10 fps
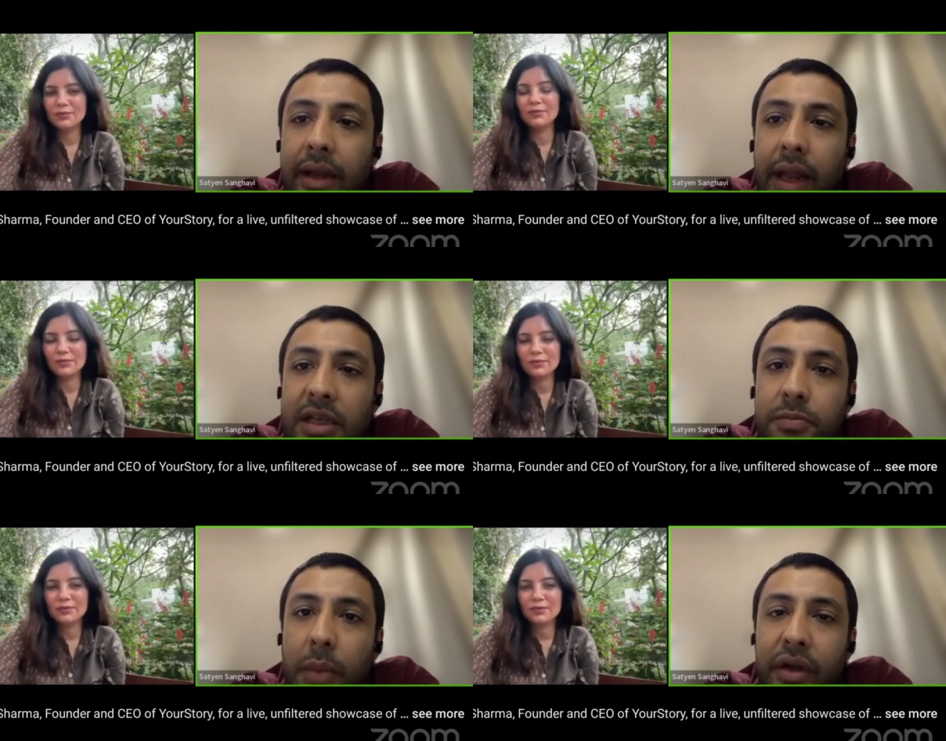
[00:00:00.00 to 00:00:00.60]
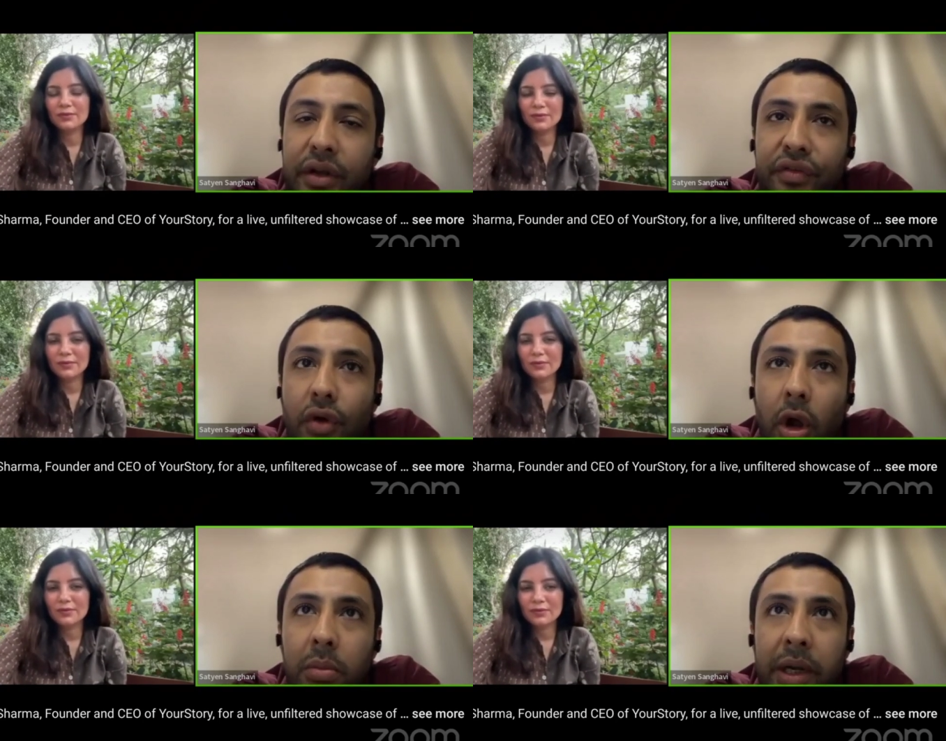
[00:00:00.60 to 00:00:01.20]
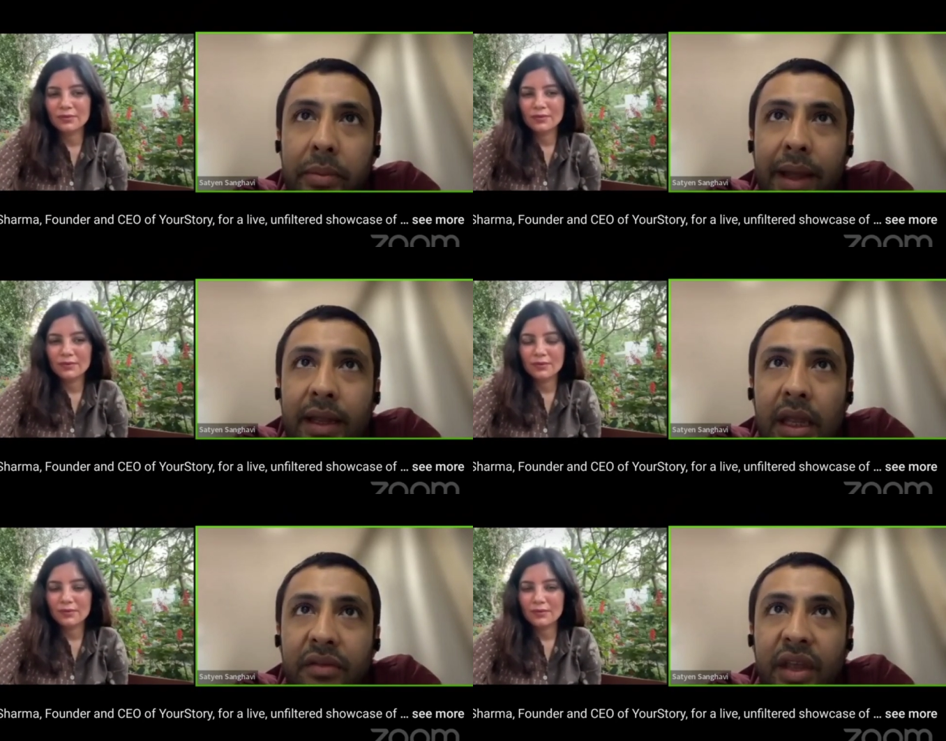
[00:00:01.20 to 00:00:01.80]
Speaker 1: And mm-hmm. as part of cord
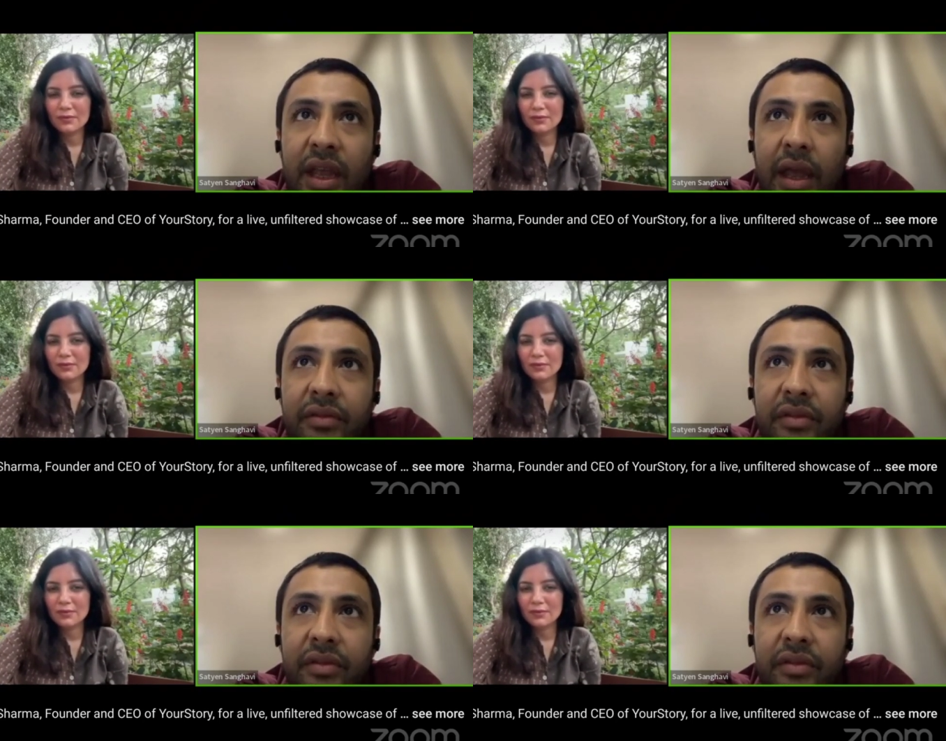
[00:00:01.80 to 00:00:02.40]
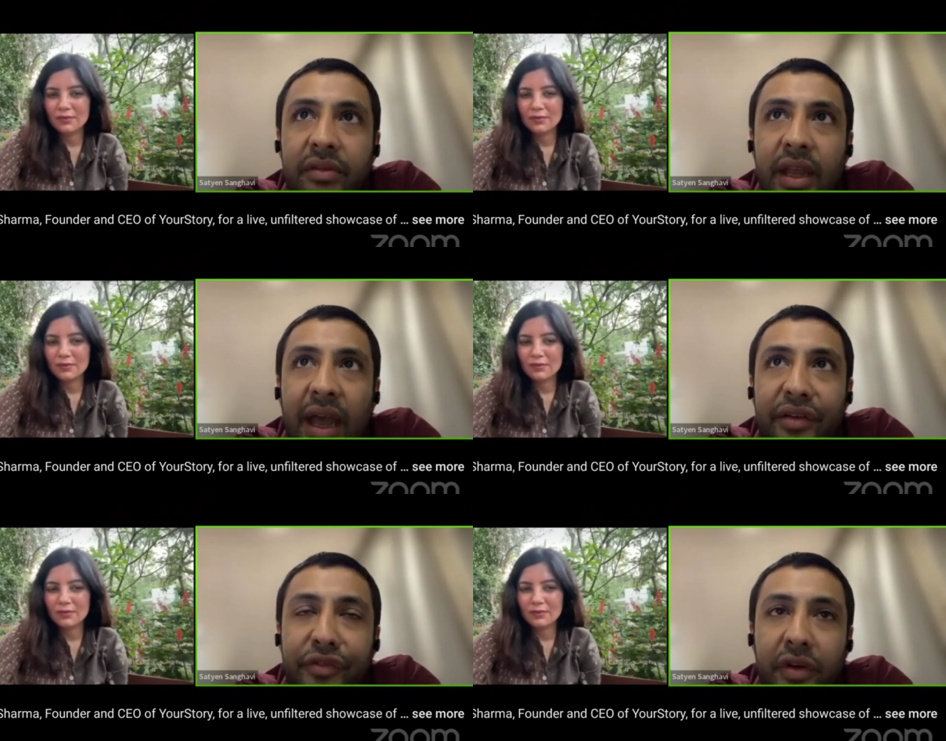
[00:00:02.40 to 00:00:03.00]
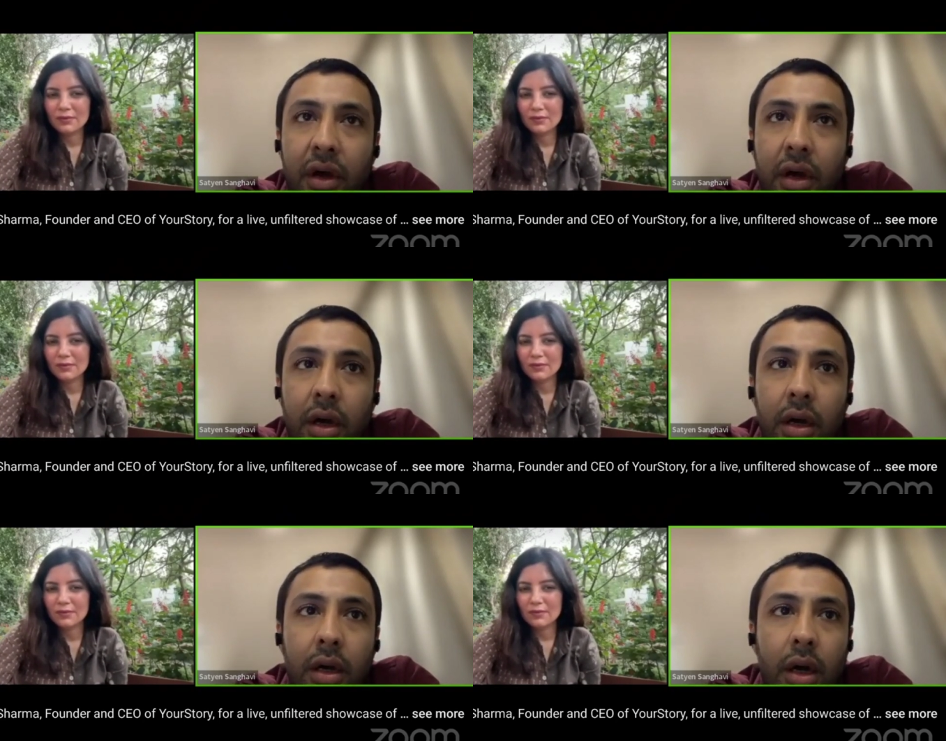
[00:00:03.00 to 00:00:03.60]
blood banking, we we have
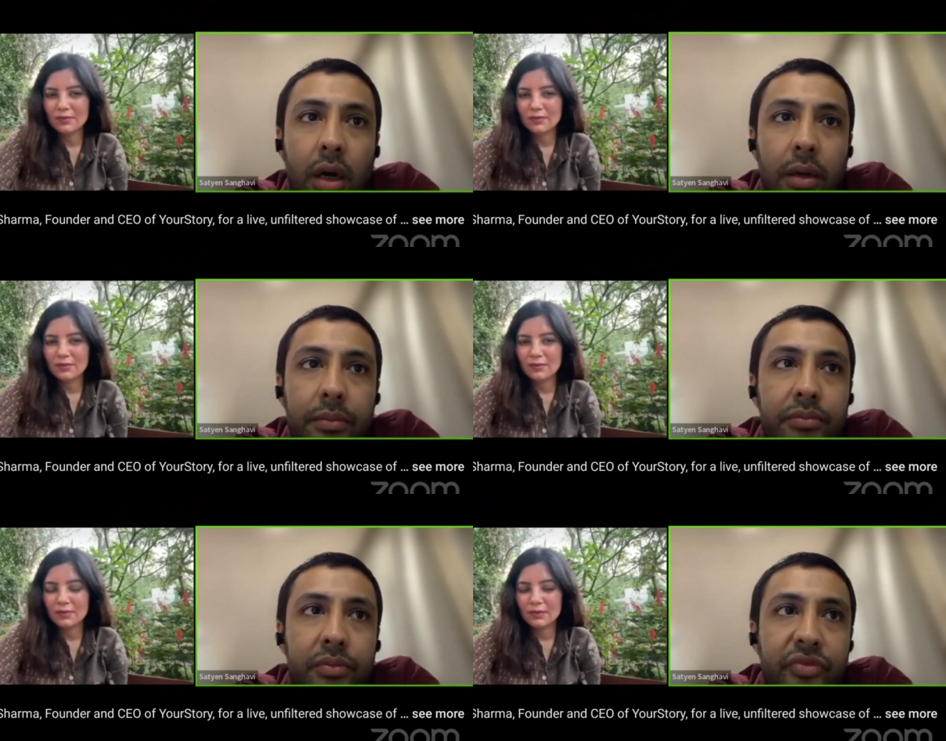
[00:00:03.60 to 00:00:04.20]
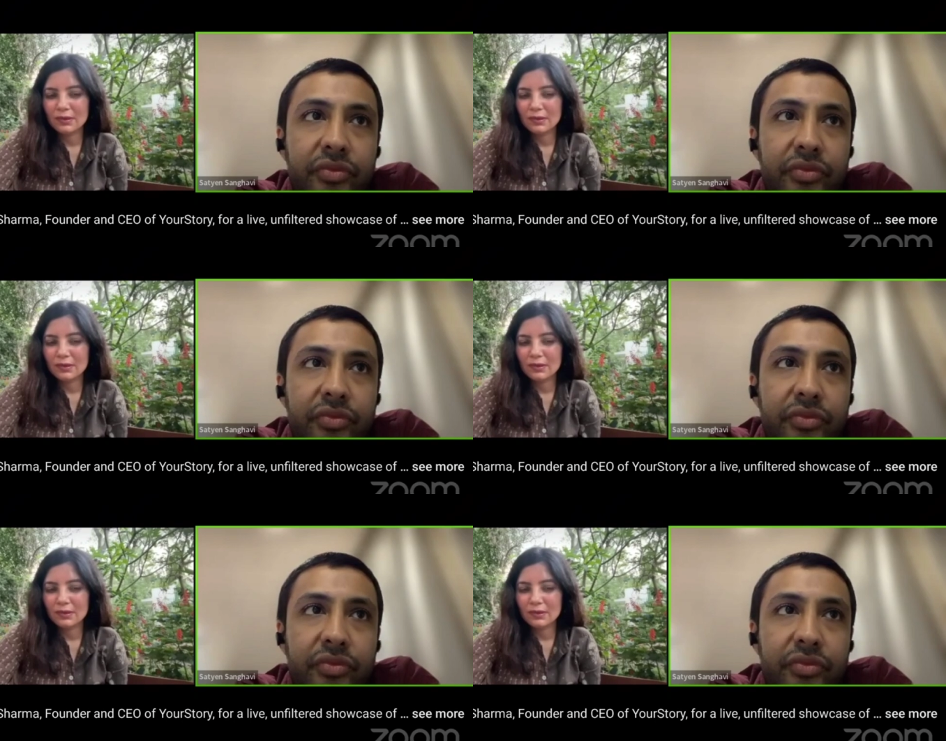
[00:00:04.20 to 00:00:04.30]
uh, um,